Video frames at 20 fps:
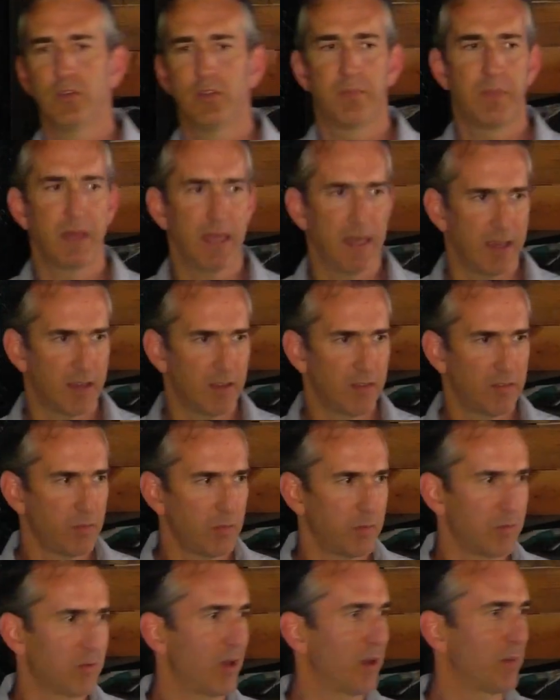the pigs.
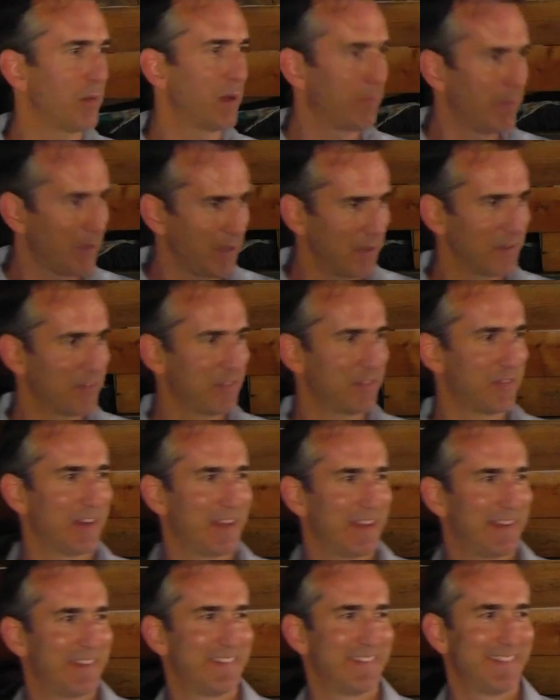We were talking about pigs,
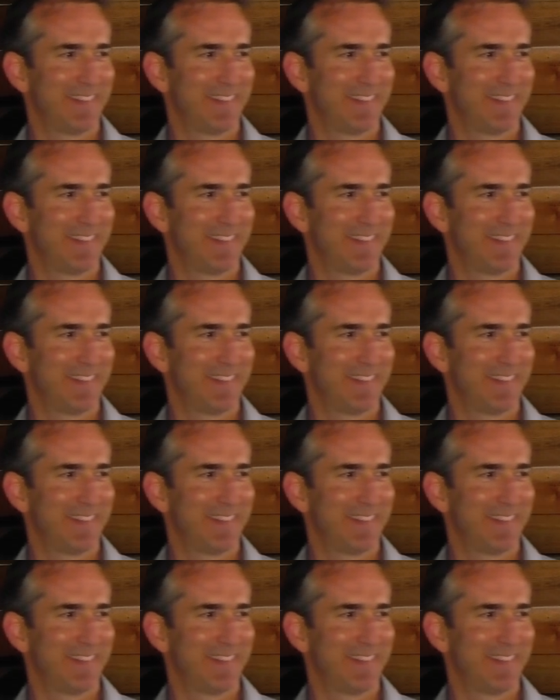right?